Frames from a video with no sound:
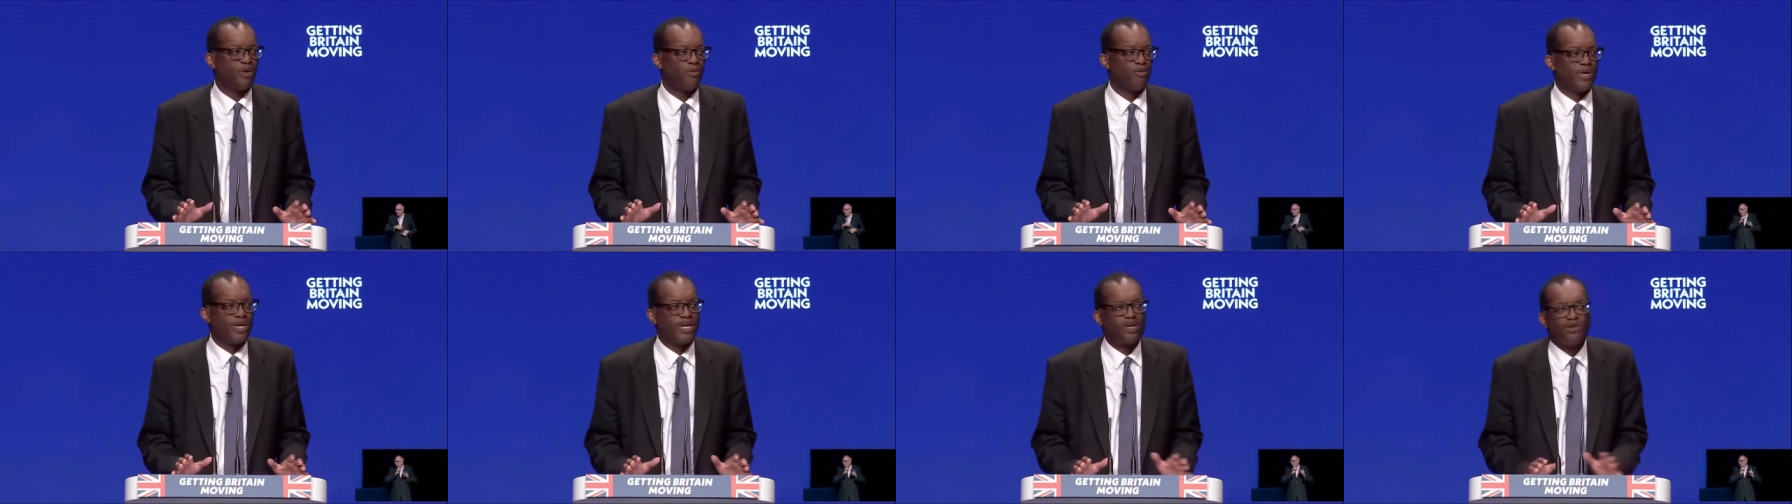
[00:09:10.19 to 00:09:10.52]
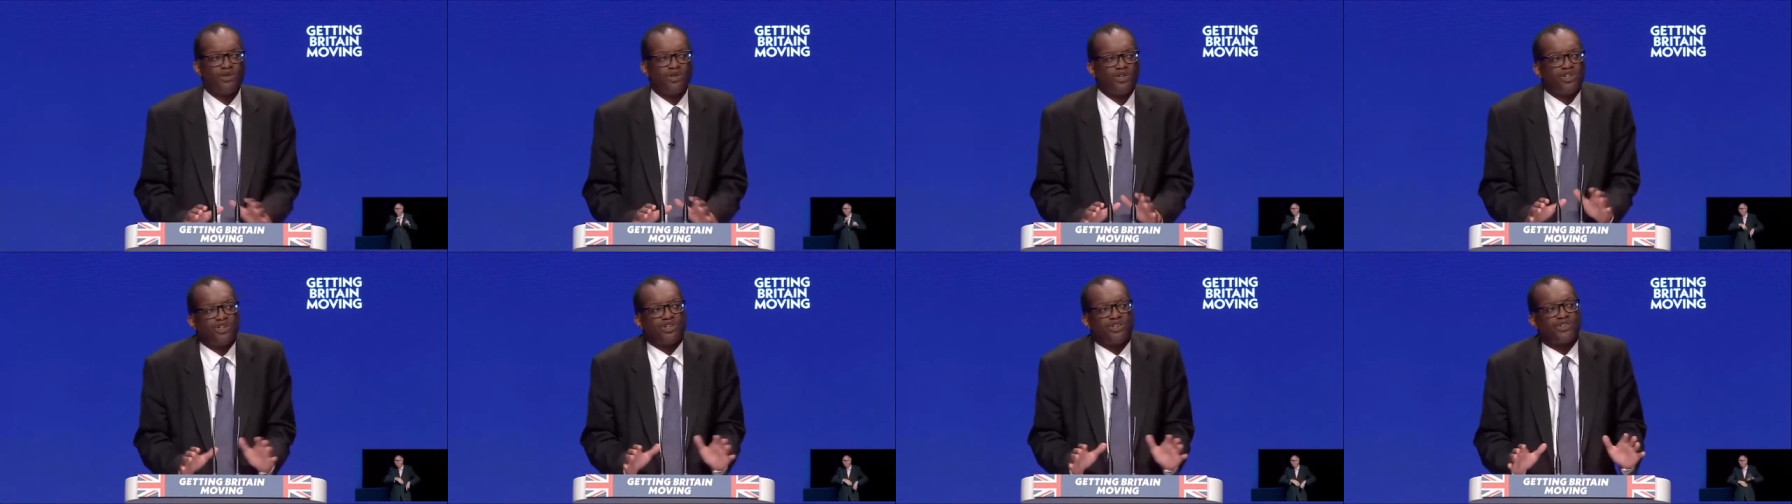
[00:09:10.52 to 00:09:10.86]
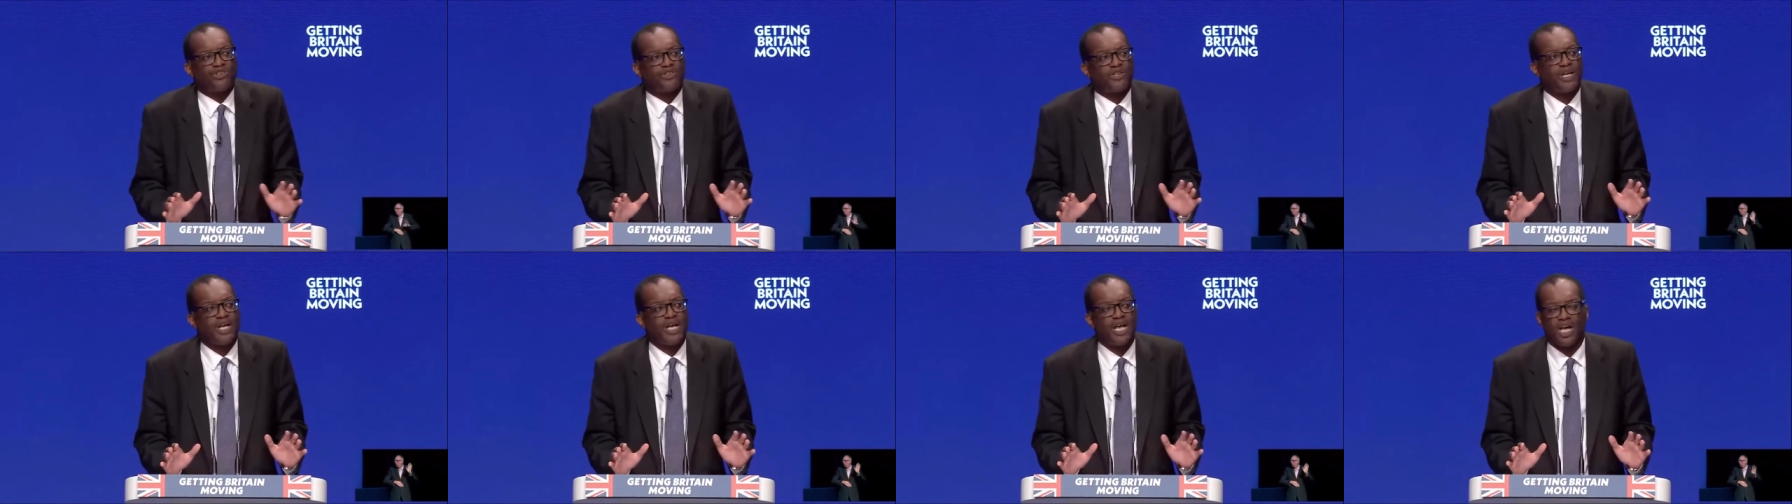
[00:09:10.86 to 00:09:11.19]
We couldn't
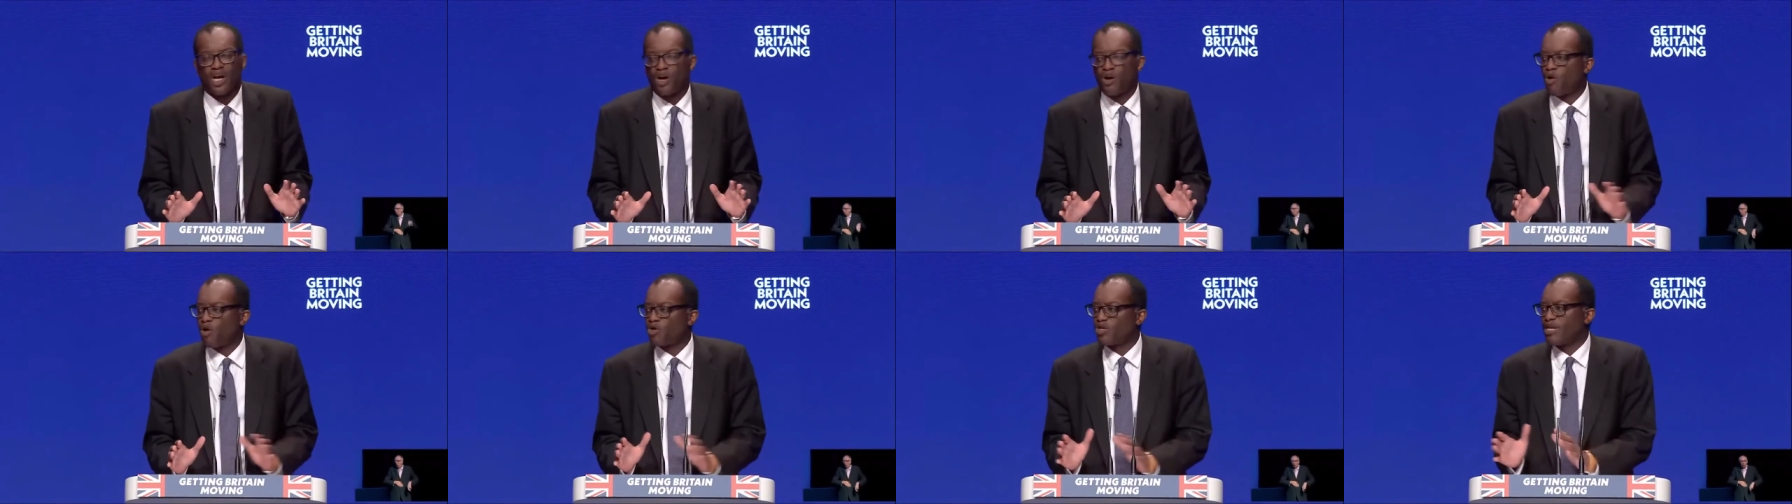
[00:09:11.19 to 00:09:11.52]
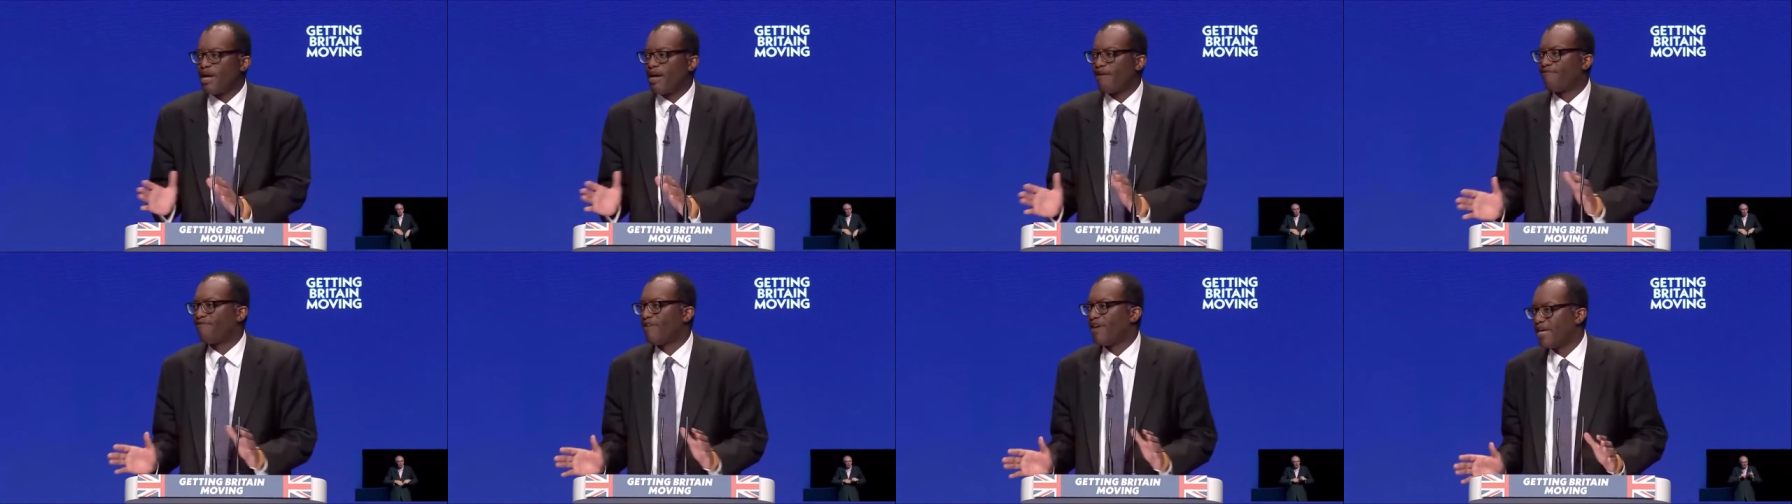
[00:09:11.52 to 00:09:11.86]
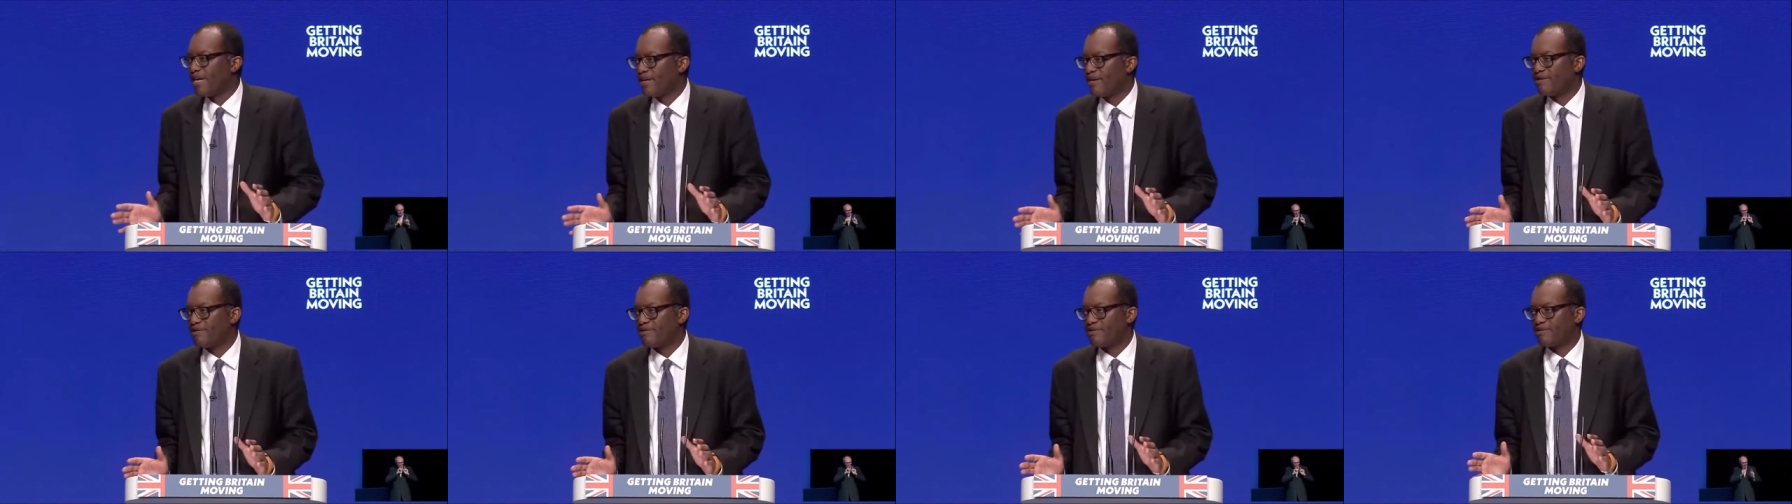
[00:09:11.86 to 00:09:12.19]
just cross our
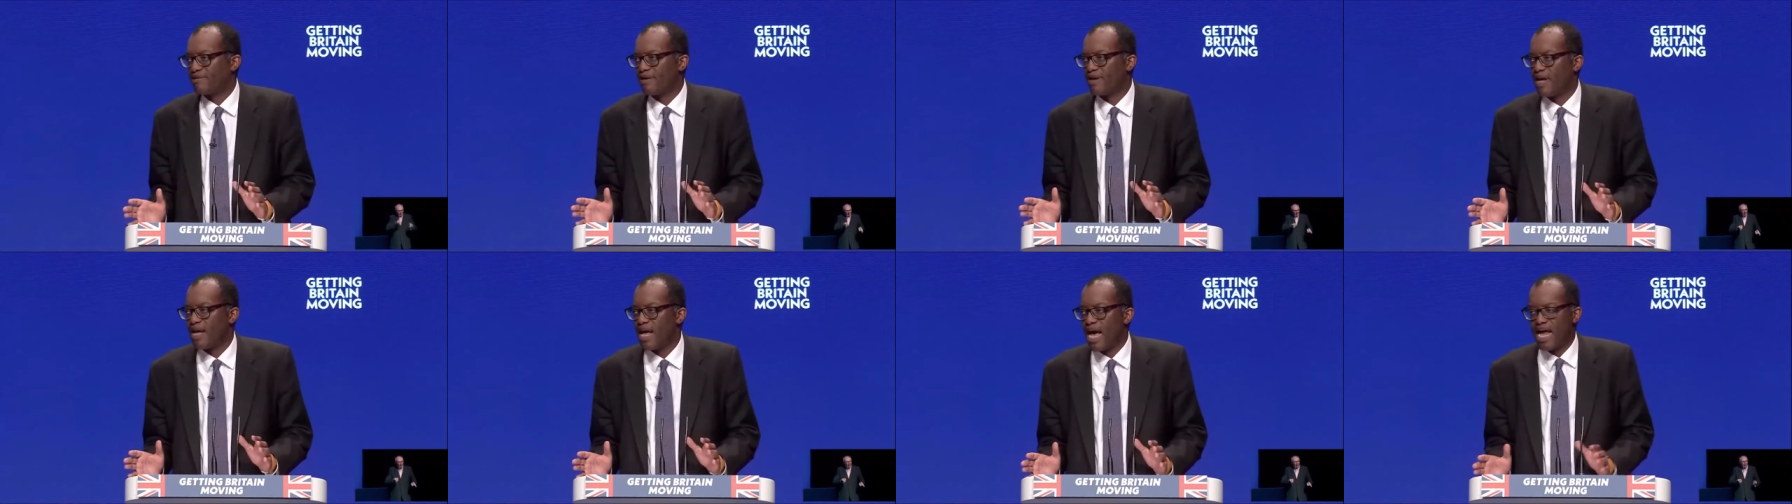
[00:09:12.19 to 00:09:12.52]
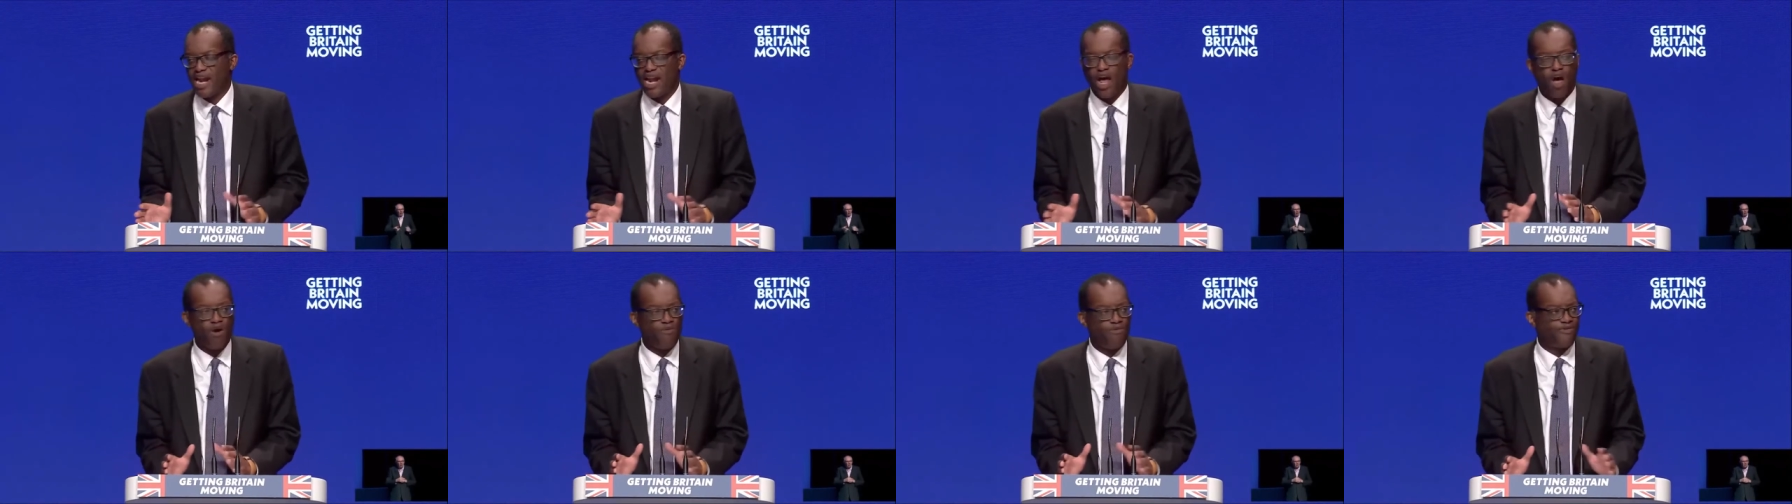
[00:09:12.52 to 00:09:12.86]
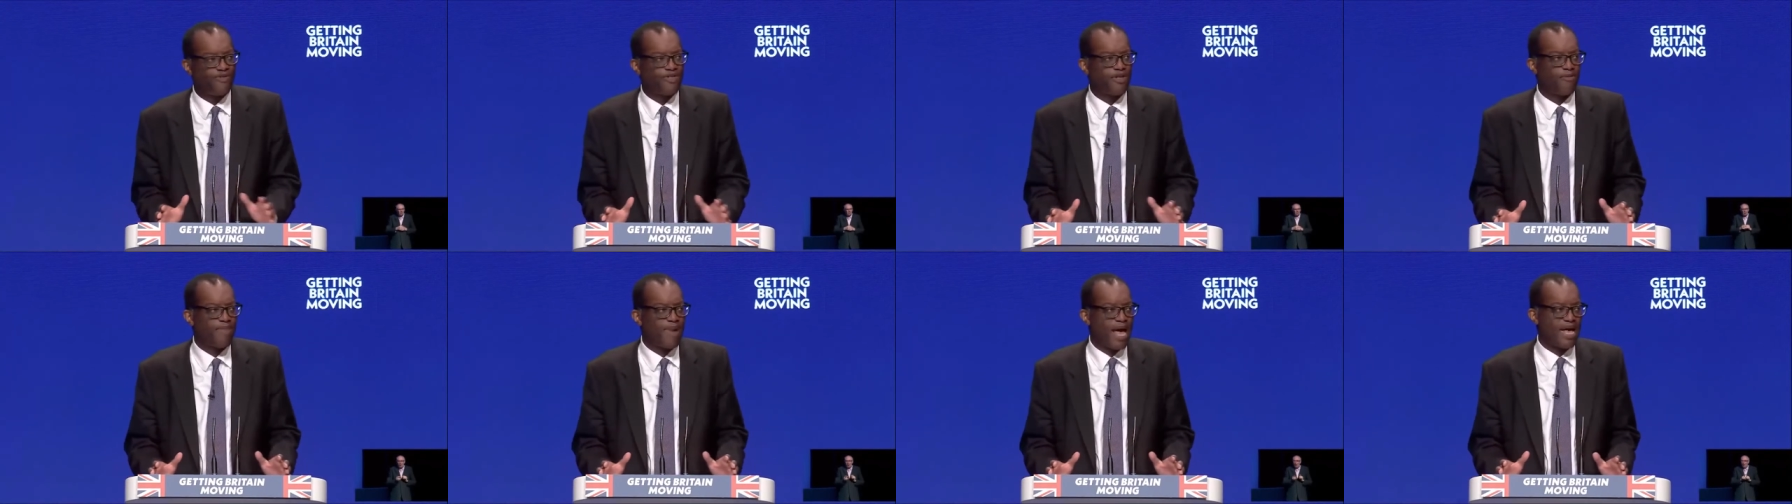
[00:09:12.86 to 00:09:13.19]
fingers and hope
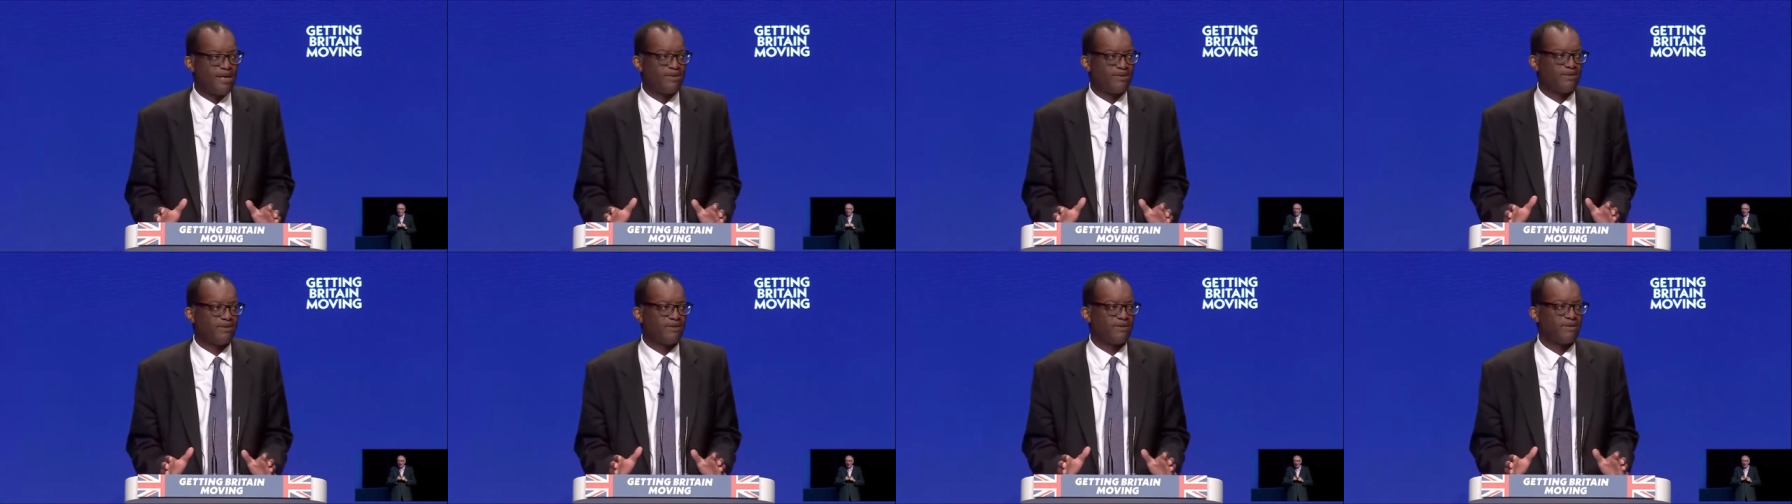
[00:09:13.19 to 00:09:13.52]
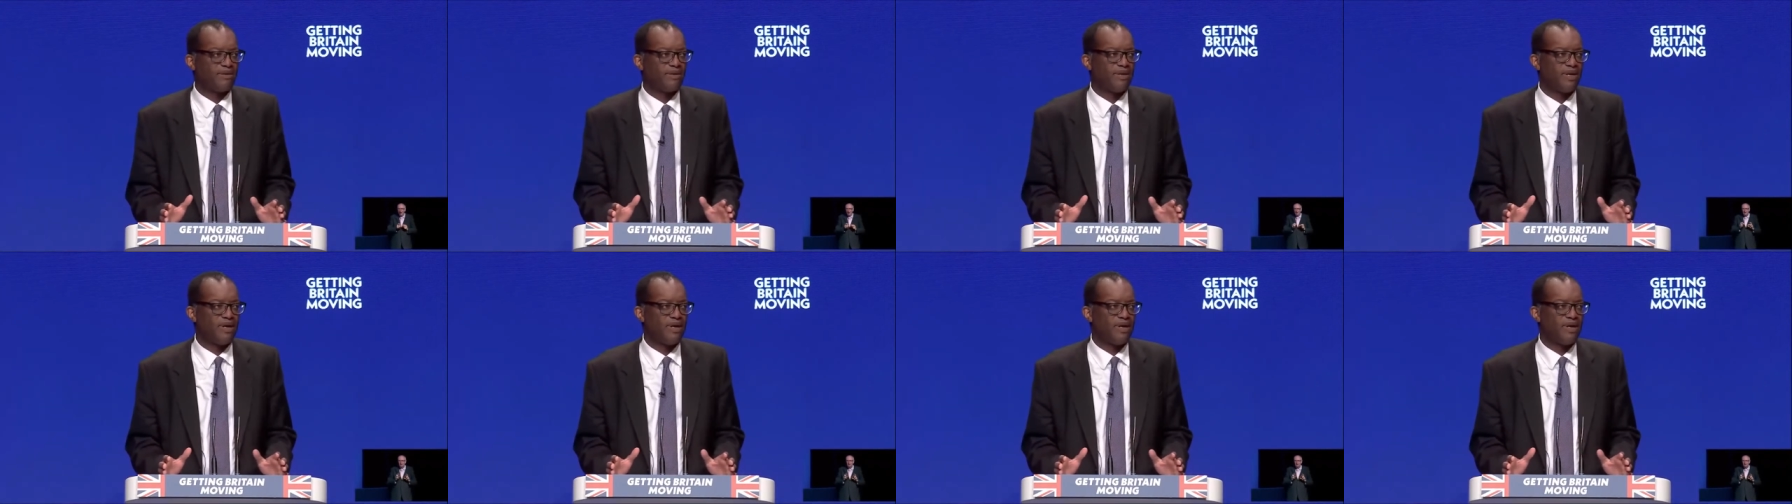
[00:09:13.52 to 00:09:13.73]
for the best.